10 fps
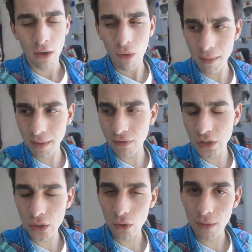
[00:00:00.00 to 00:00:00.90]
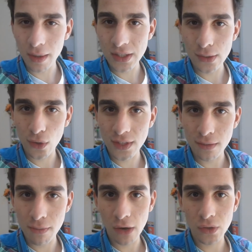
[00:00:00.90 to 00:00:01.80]
Well, I'm even talking about
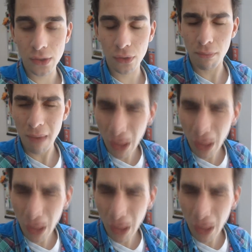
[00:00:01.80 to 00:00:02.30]
sausage mouth